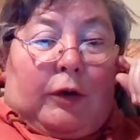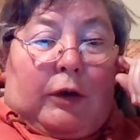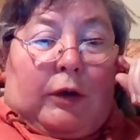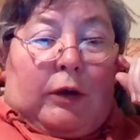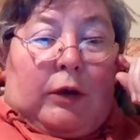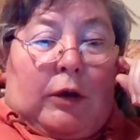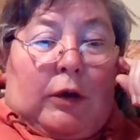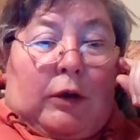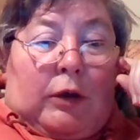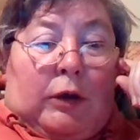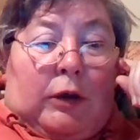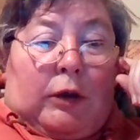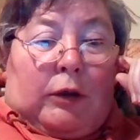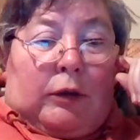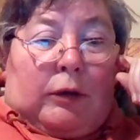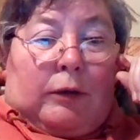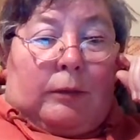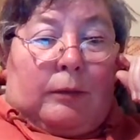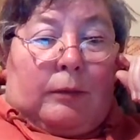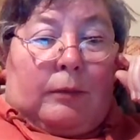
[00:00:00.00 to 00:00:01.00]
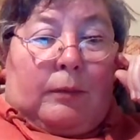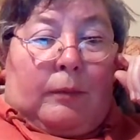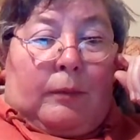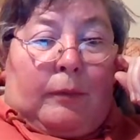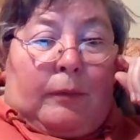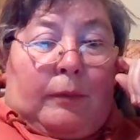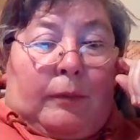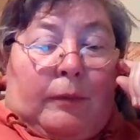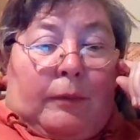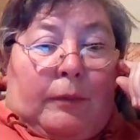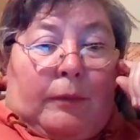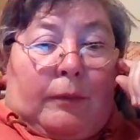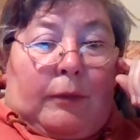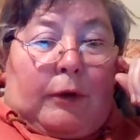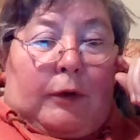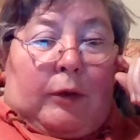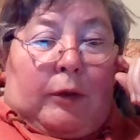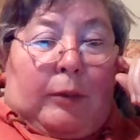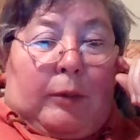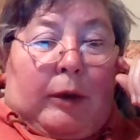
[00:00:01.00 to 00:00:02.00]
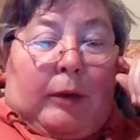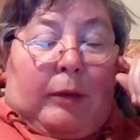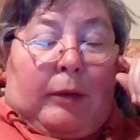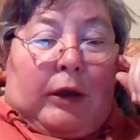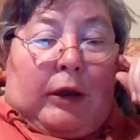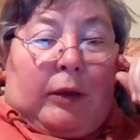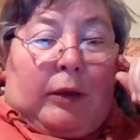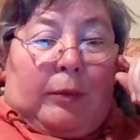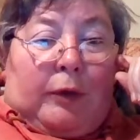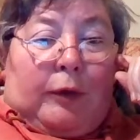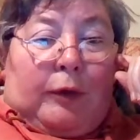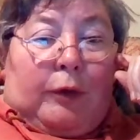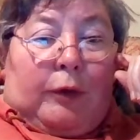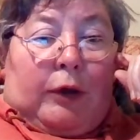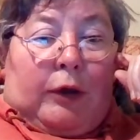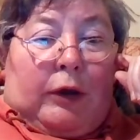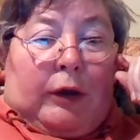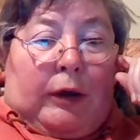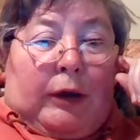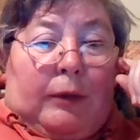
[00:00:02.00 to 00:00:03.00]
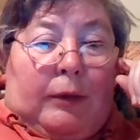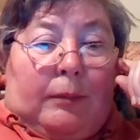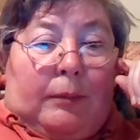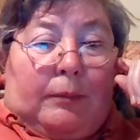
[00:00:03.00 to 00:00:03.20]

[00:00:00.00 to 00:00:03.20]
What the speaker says: younger than the baby Albert who died.